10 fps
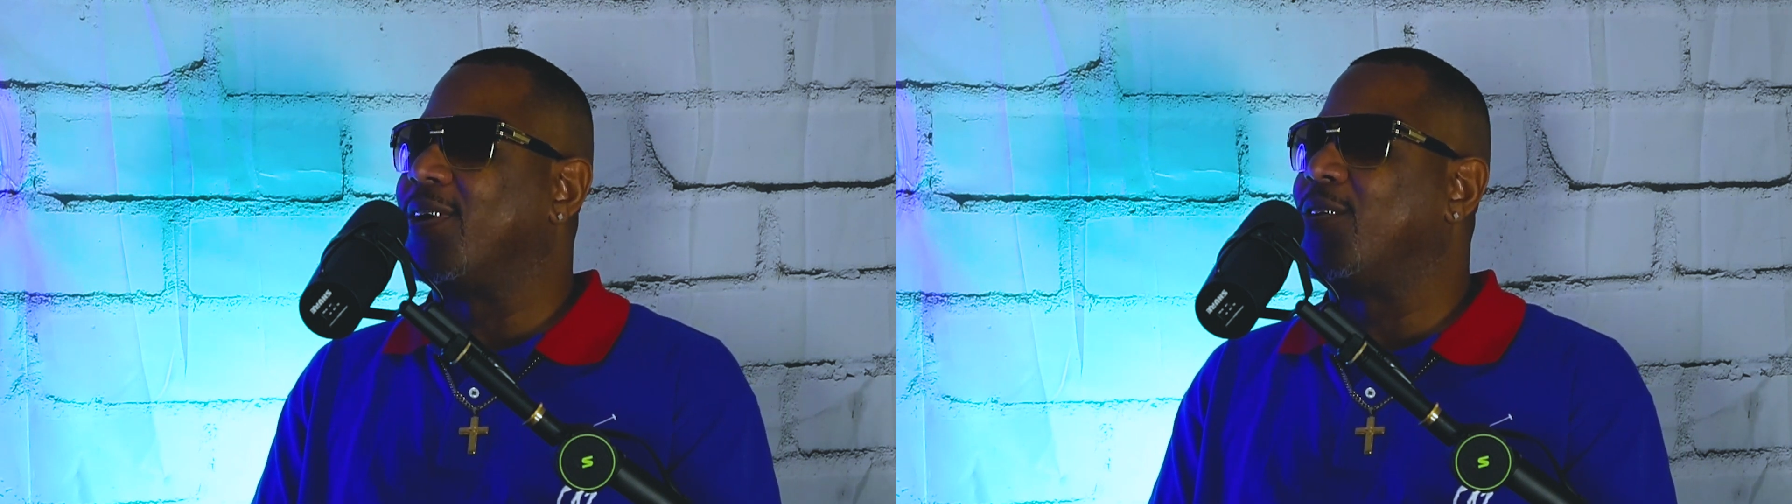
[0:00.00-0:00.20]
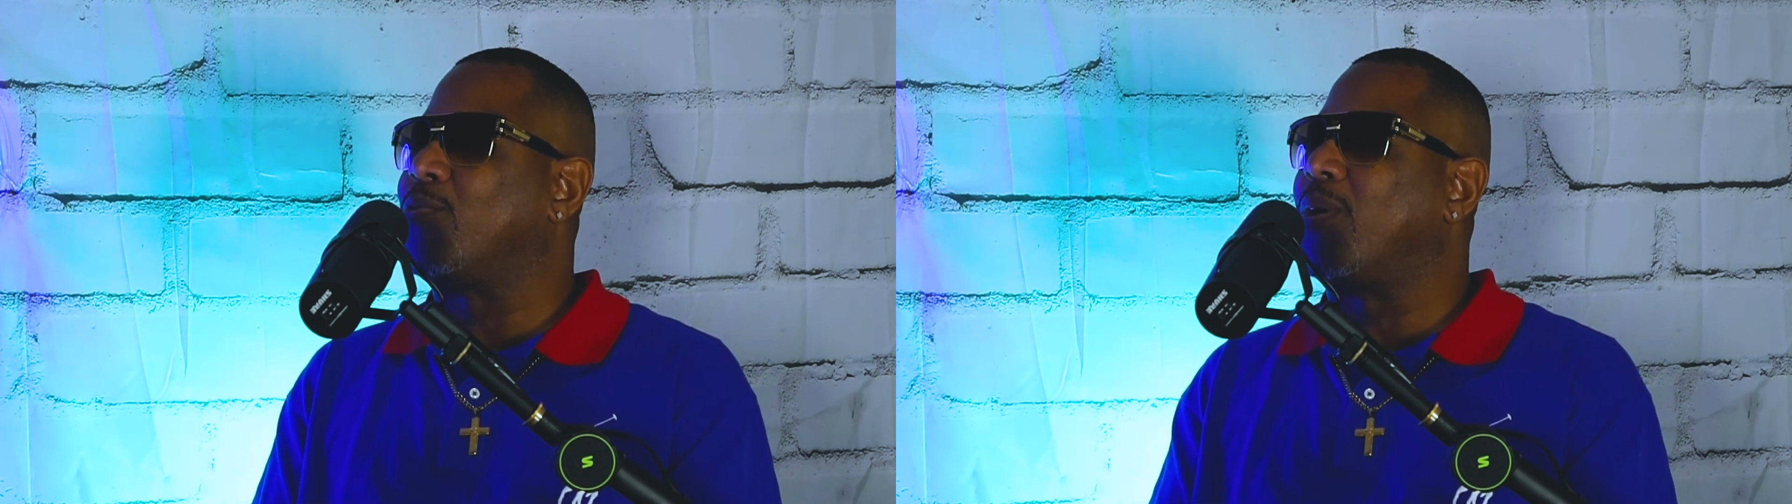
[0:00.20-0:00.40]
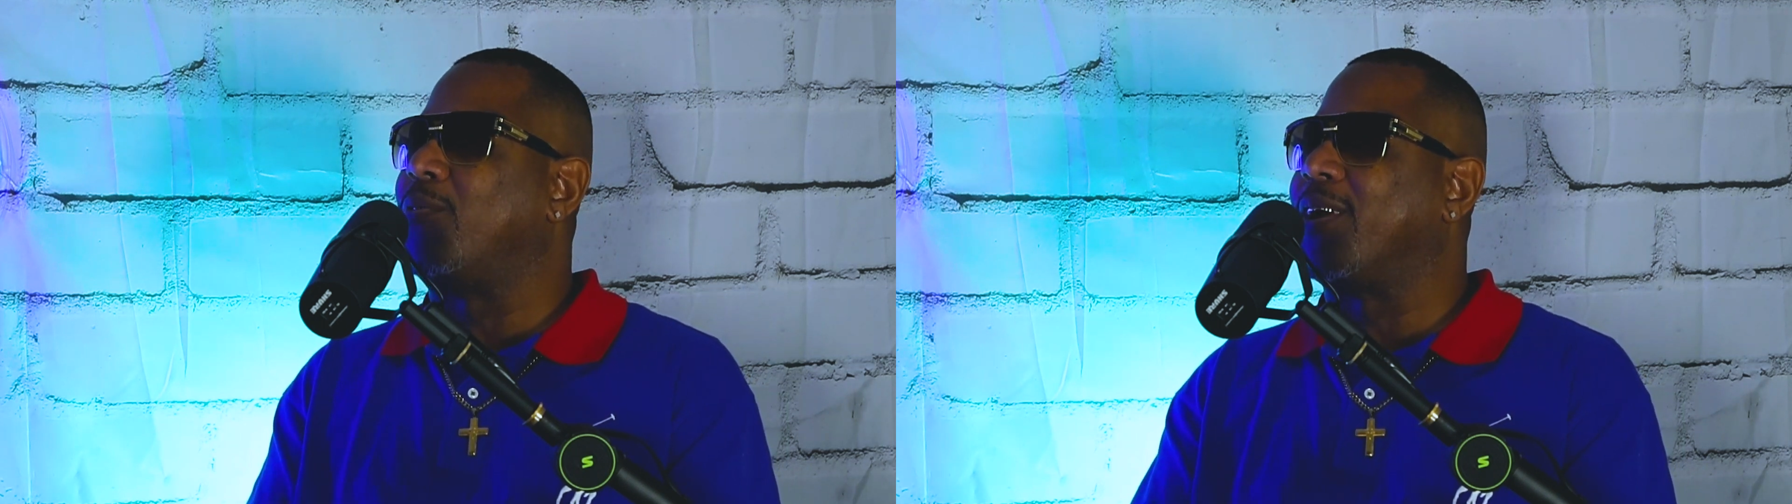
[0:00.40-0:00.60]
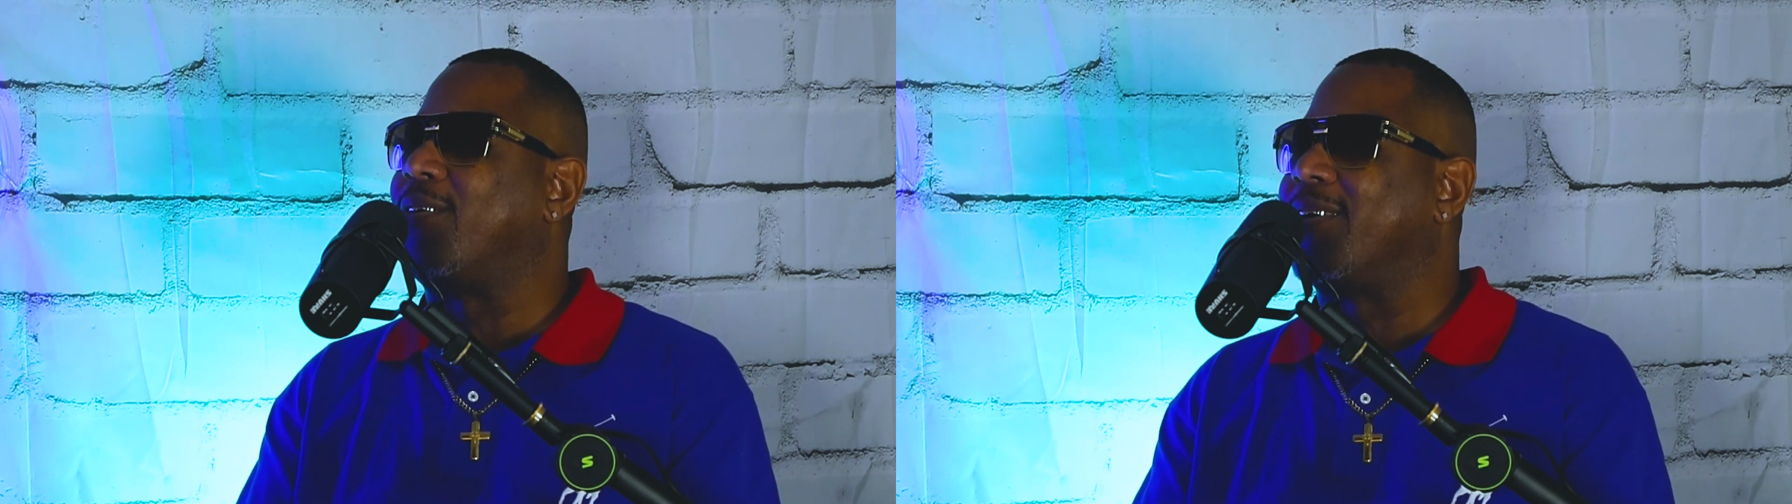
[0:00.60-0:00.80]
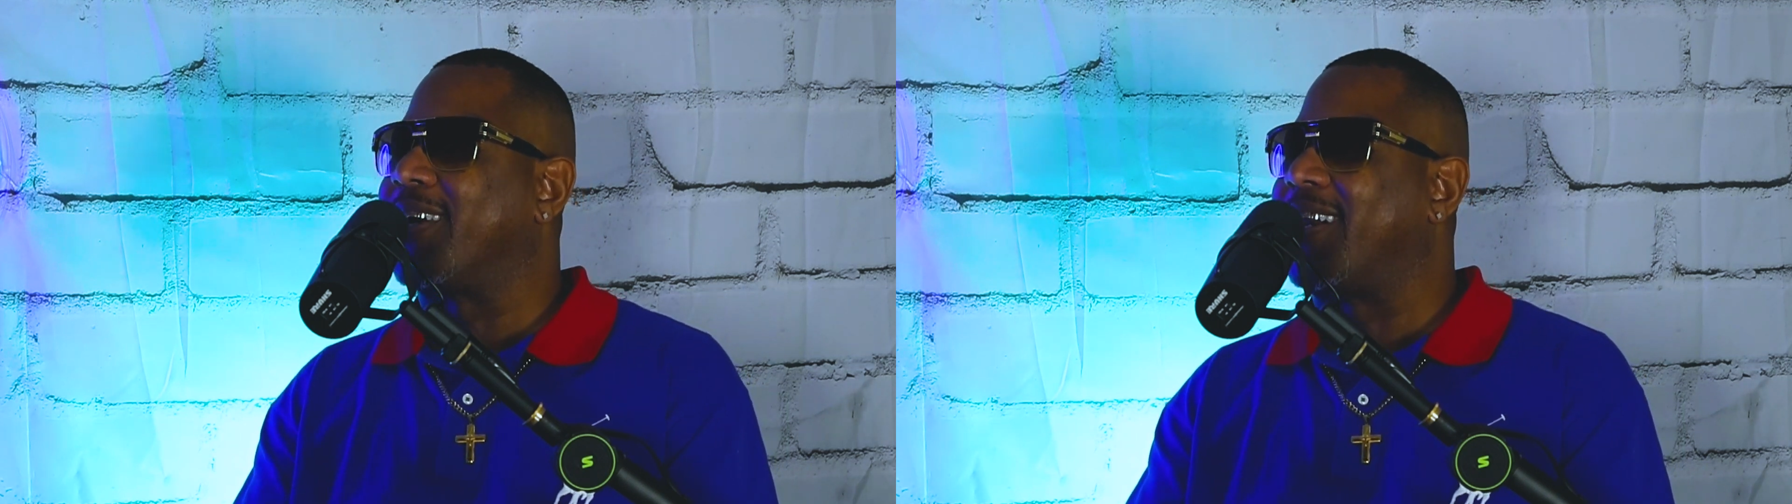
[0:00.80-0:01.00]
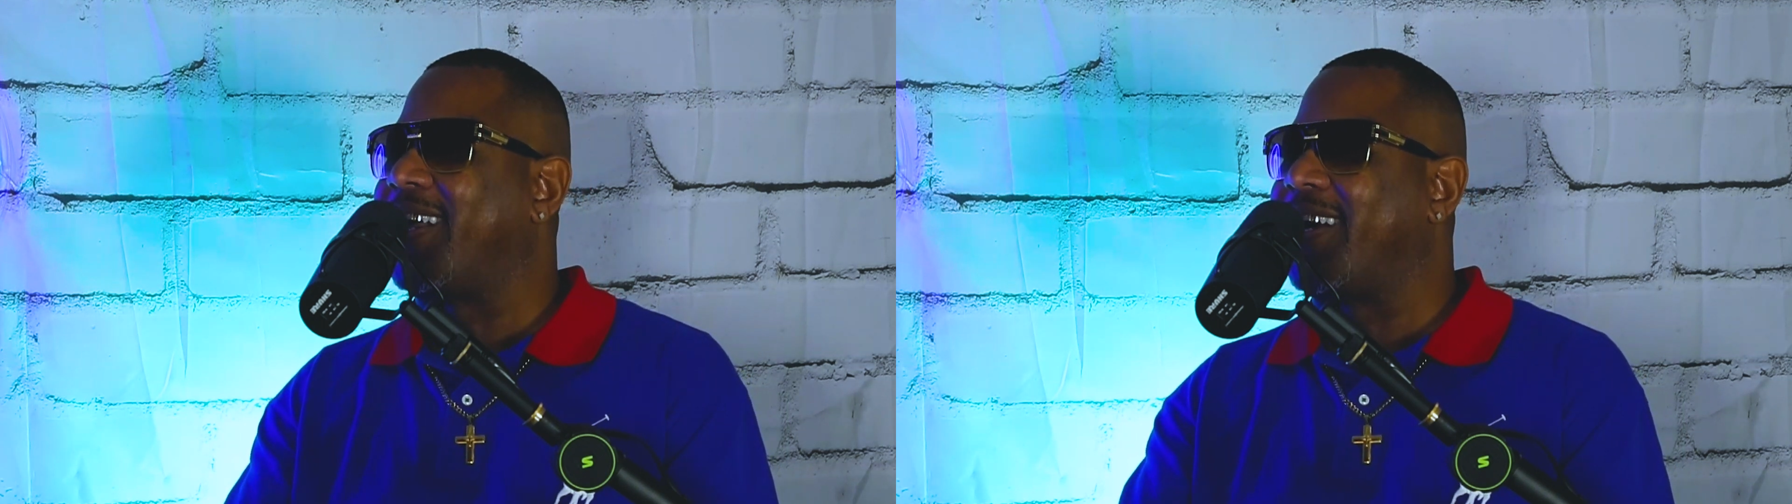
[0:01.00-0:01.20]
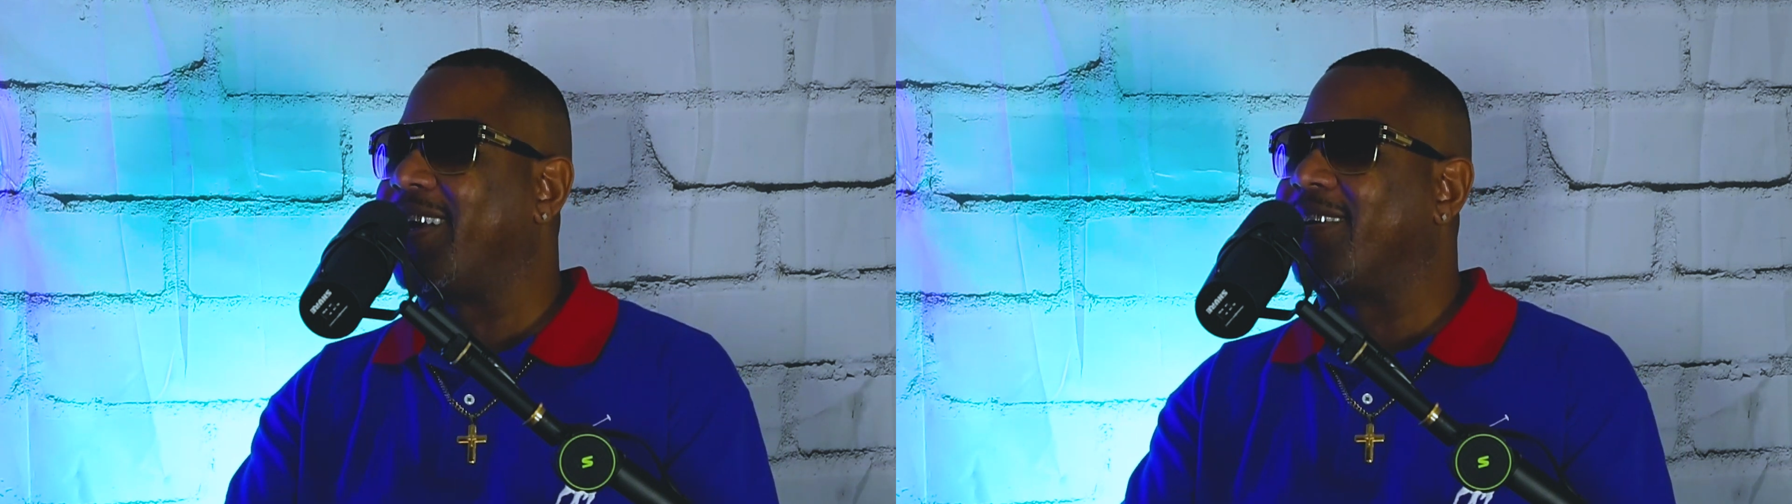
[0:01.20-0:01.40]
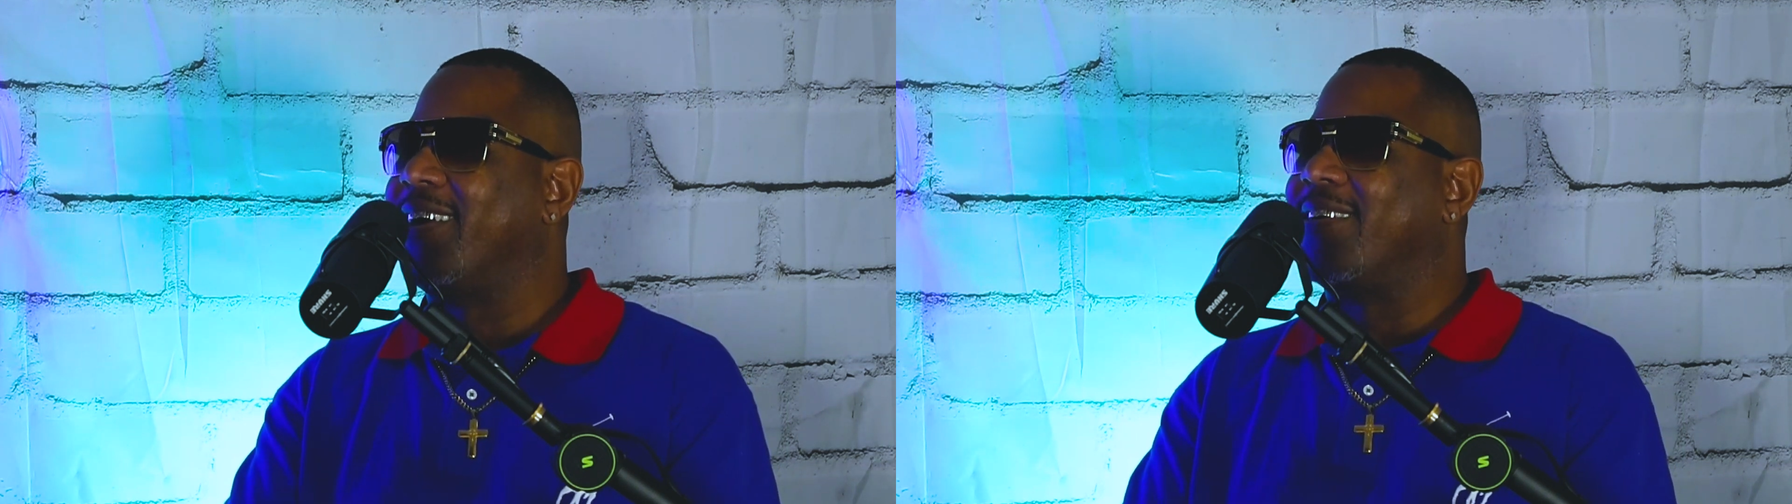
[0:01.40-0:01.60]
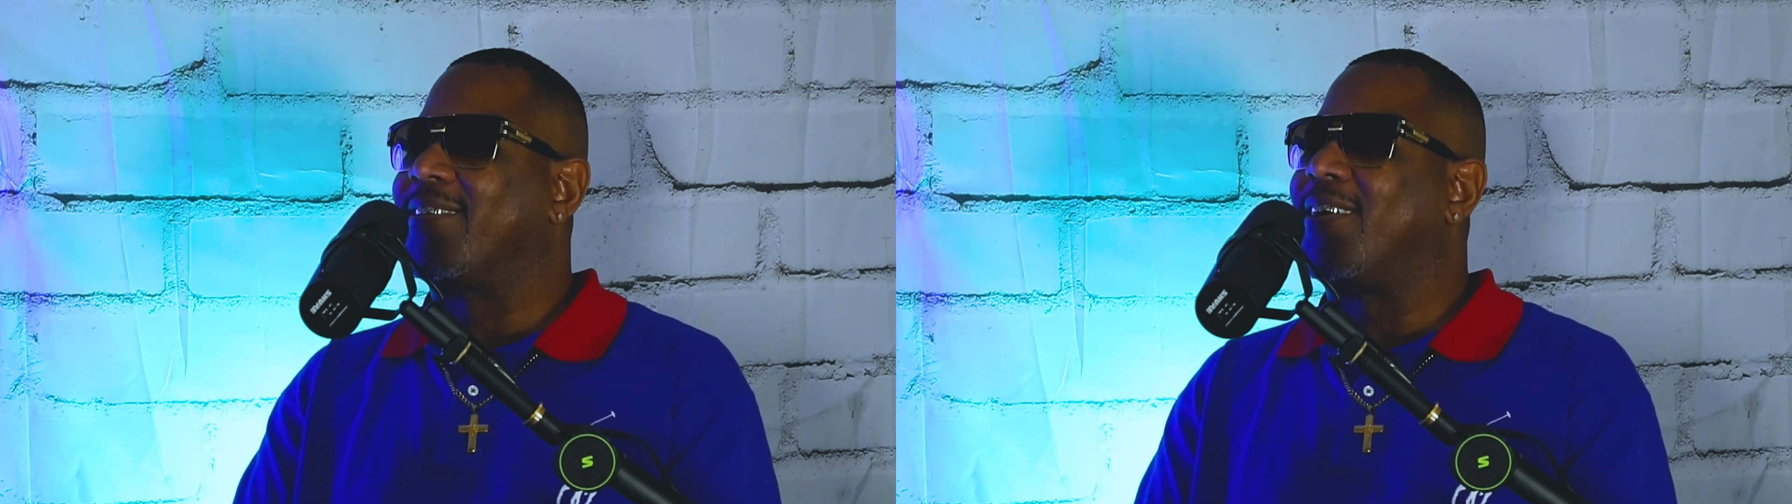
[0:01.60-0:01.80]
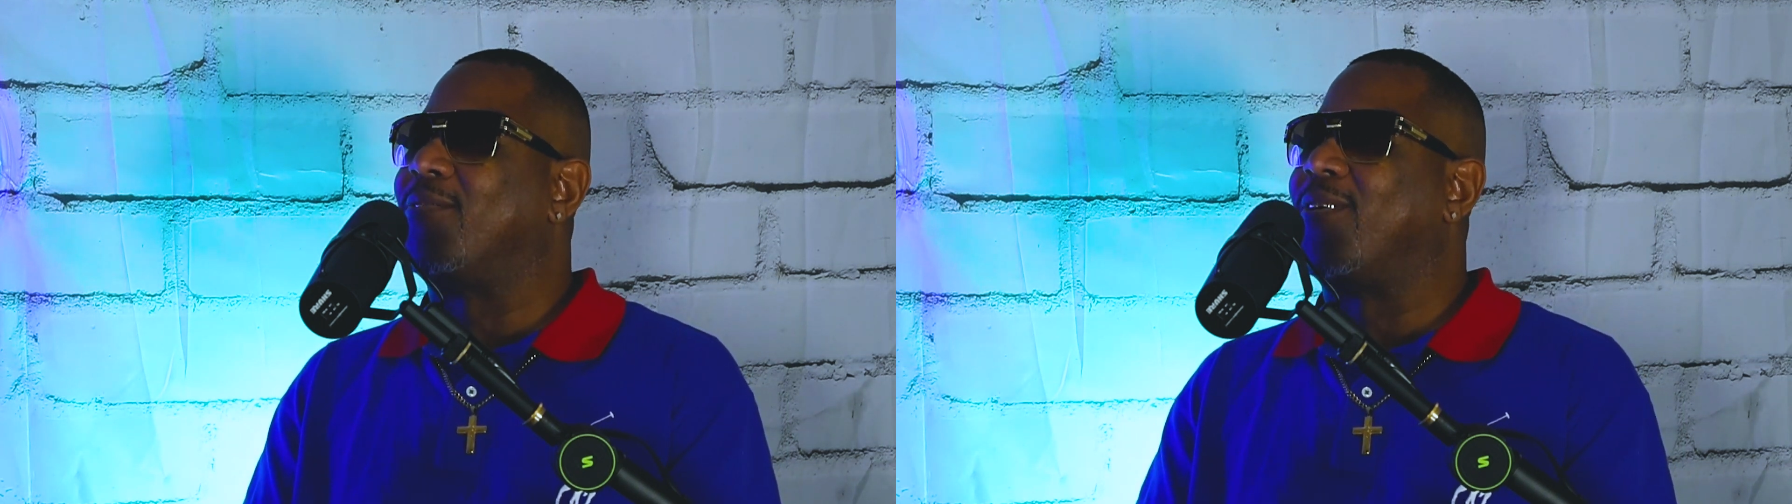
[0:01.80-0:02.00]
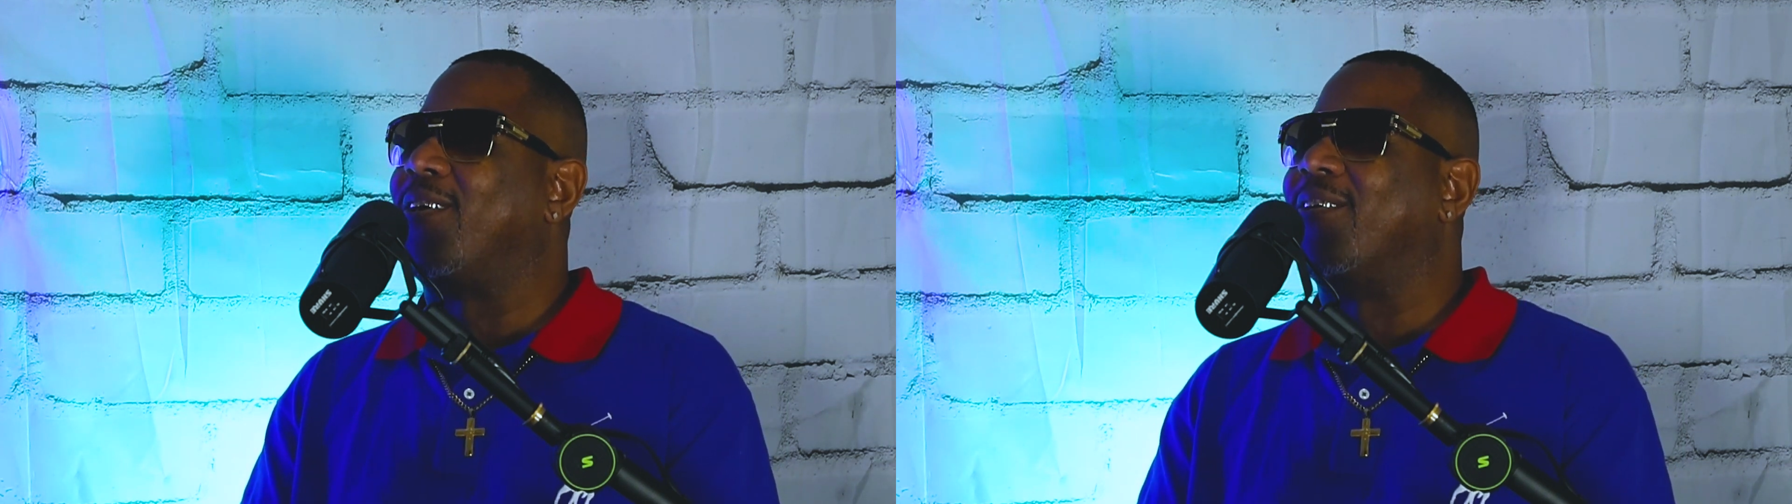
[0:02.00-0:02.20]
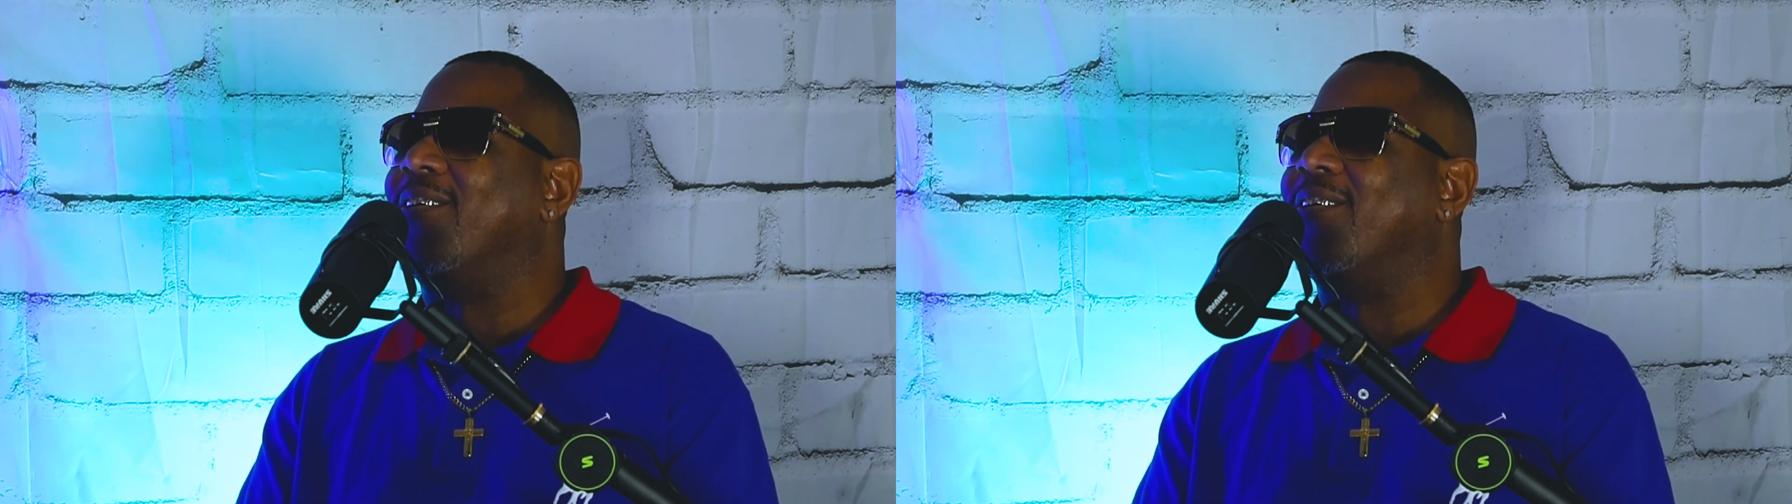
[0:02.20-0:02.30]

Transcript: when you're supposed to record in the class, something wrong.